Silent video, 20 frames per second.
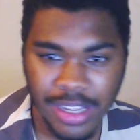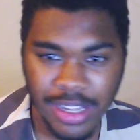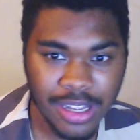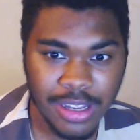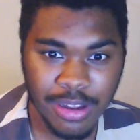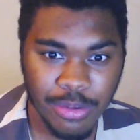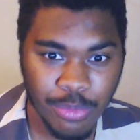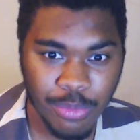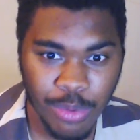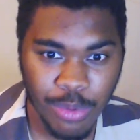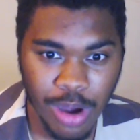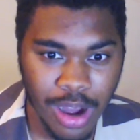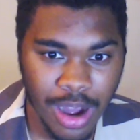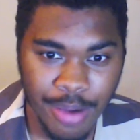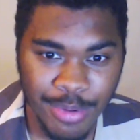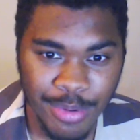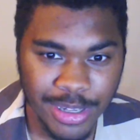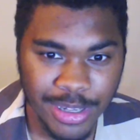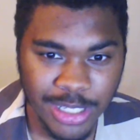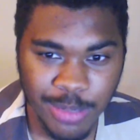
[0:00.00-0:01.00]
what am
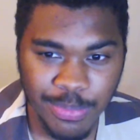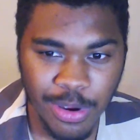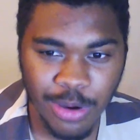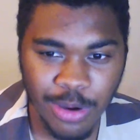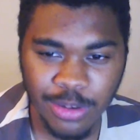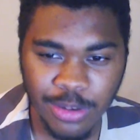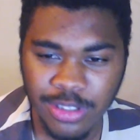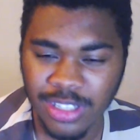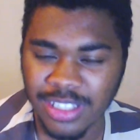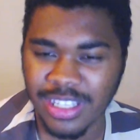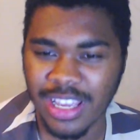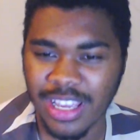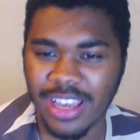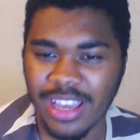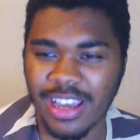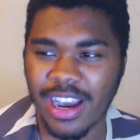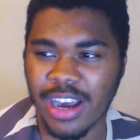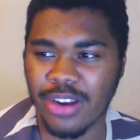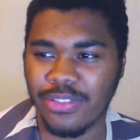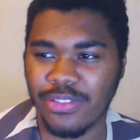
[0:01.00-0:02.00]
I supposed to say
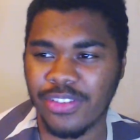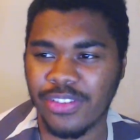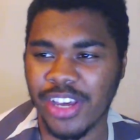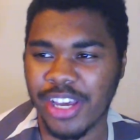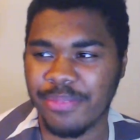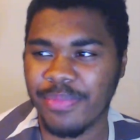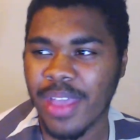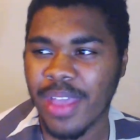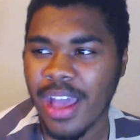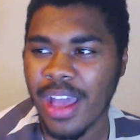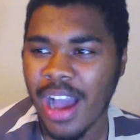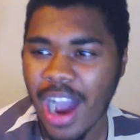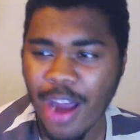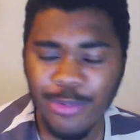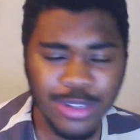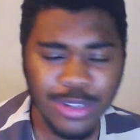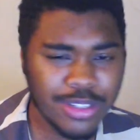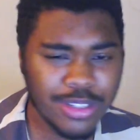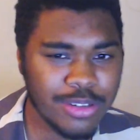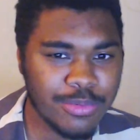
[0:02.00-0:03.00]
kind of game. It
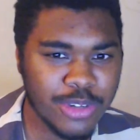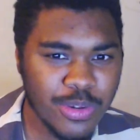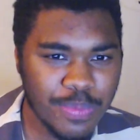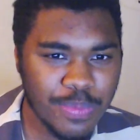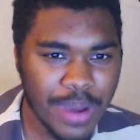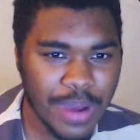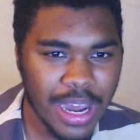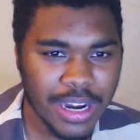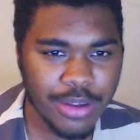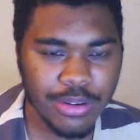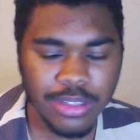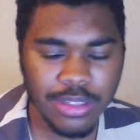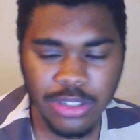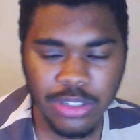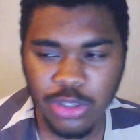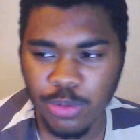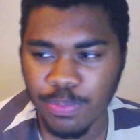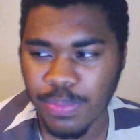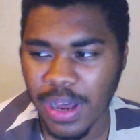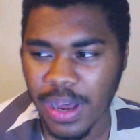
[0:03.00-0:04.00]
wasn't too bad,
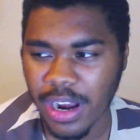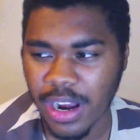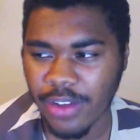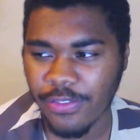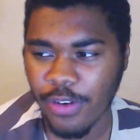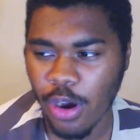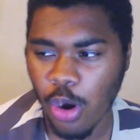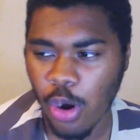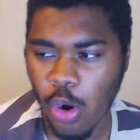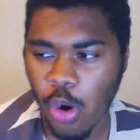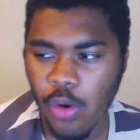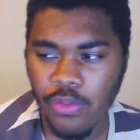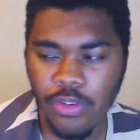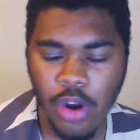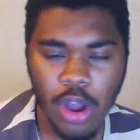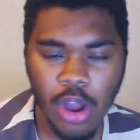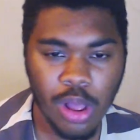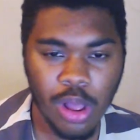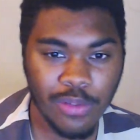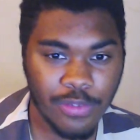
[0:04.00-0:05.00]
I thought
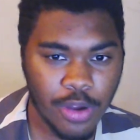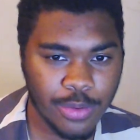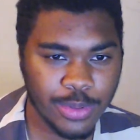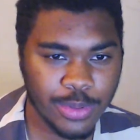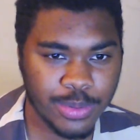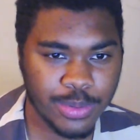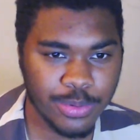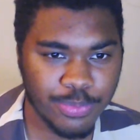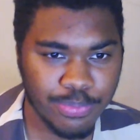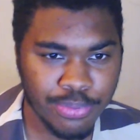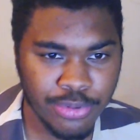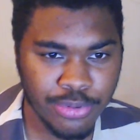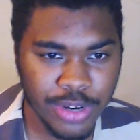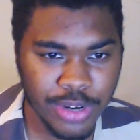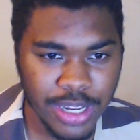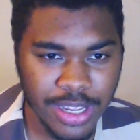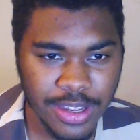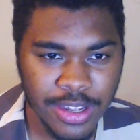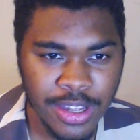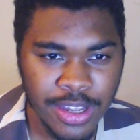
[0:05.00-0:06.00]
overall, it was
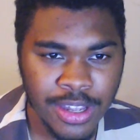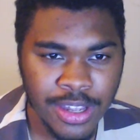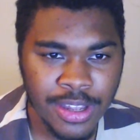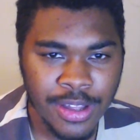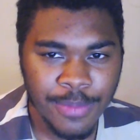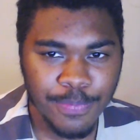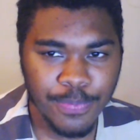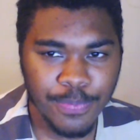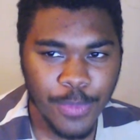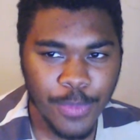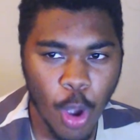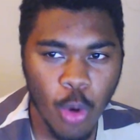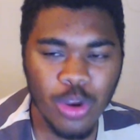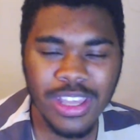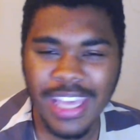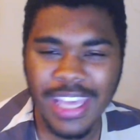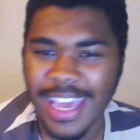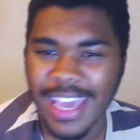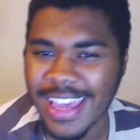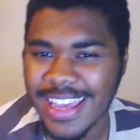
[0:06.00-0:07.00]
pretty
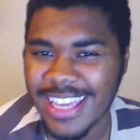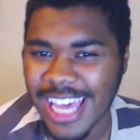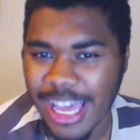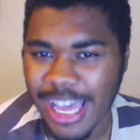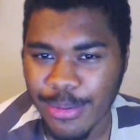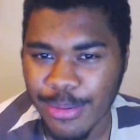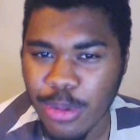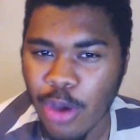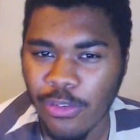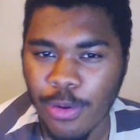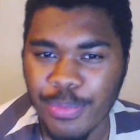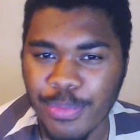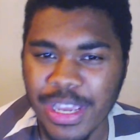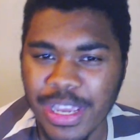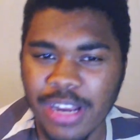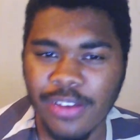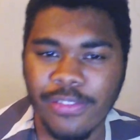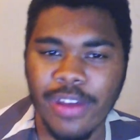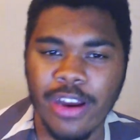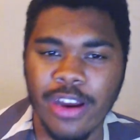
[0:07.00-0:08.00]
okay game, you know, for being the
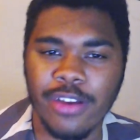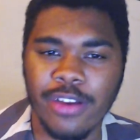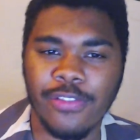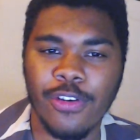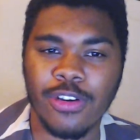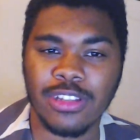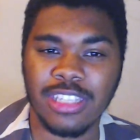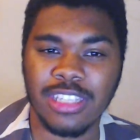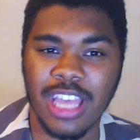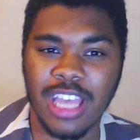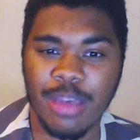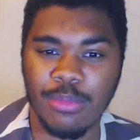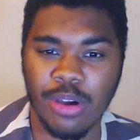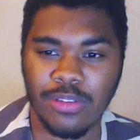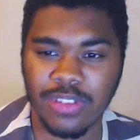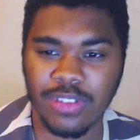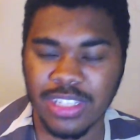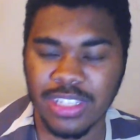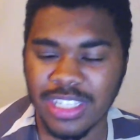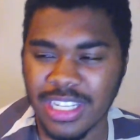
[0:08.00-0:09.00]
very first game of the
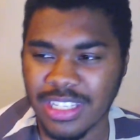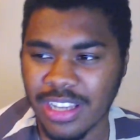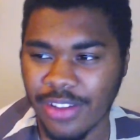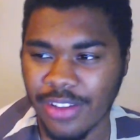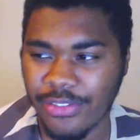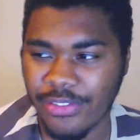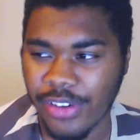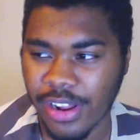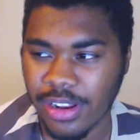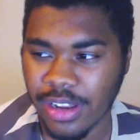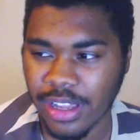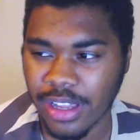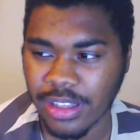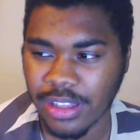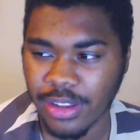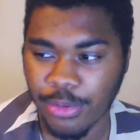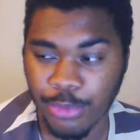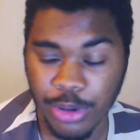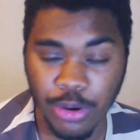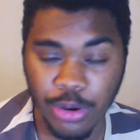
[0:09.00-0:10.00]
season. I felt like that
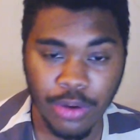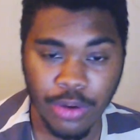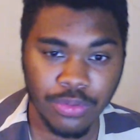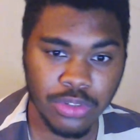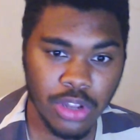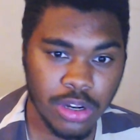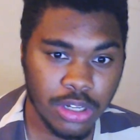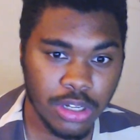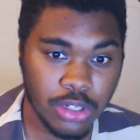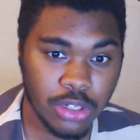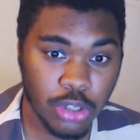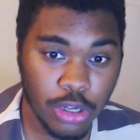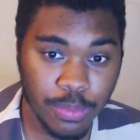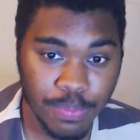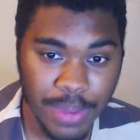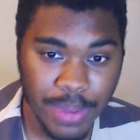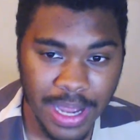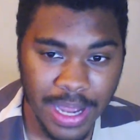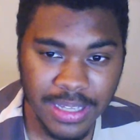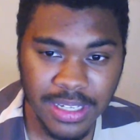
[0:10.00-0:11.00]
we could have certainly done
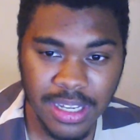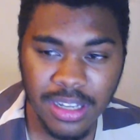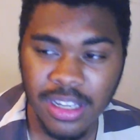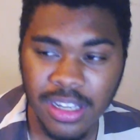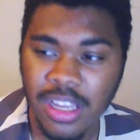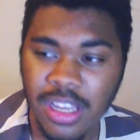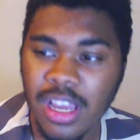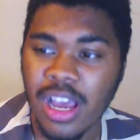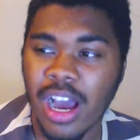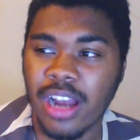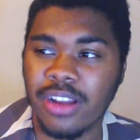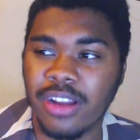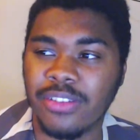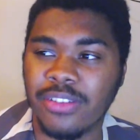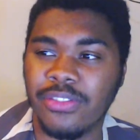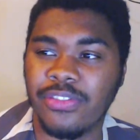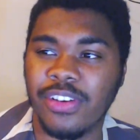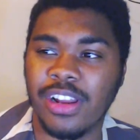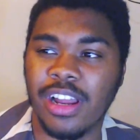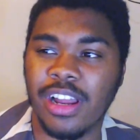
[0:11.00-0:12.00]
better. I didn't
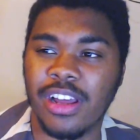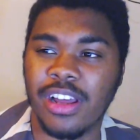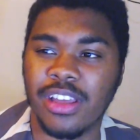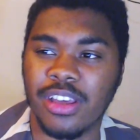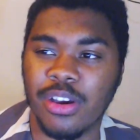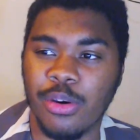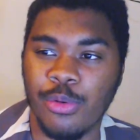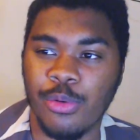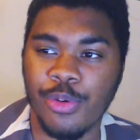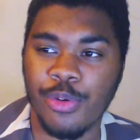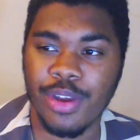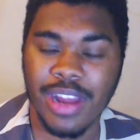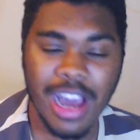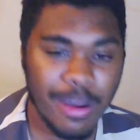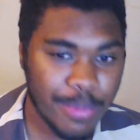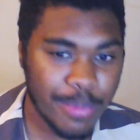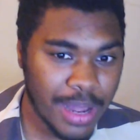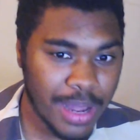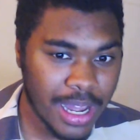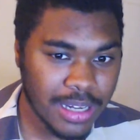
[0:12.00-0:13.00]
feel like we were that
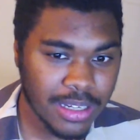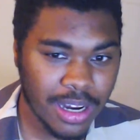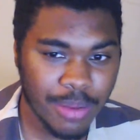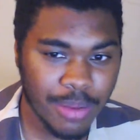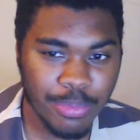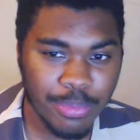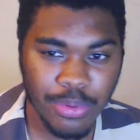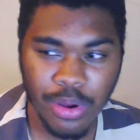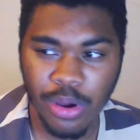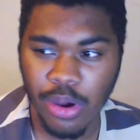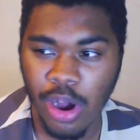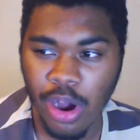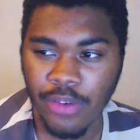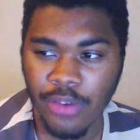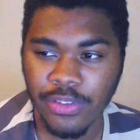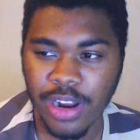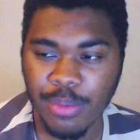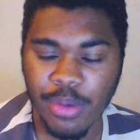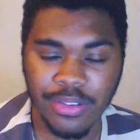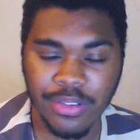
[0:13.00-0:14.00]
bad, but
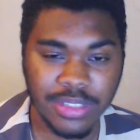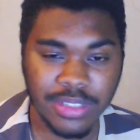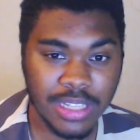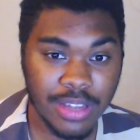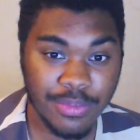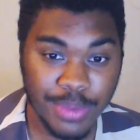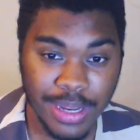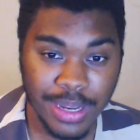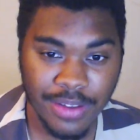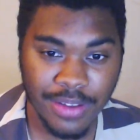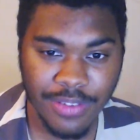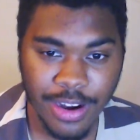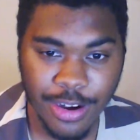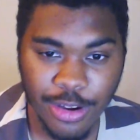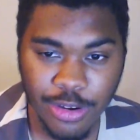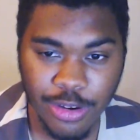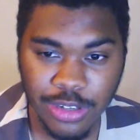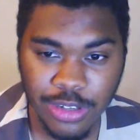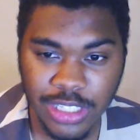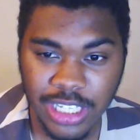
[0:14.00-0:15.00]
Hoffenheim obviously being a very
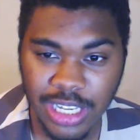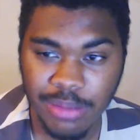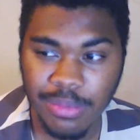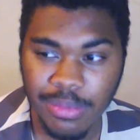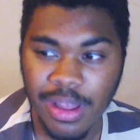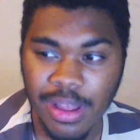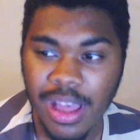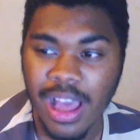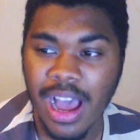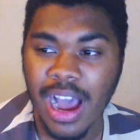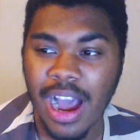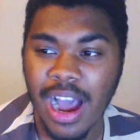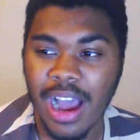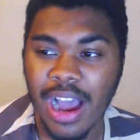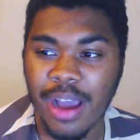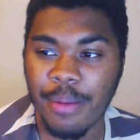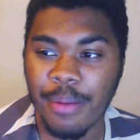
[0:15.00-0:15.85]
good team. I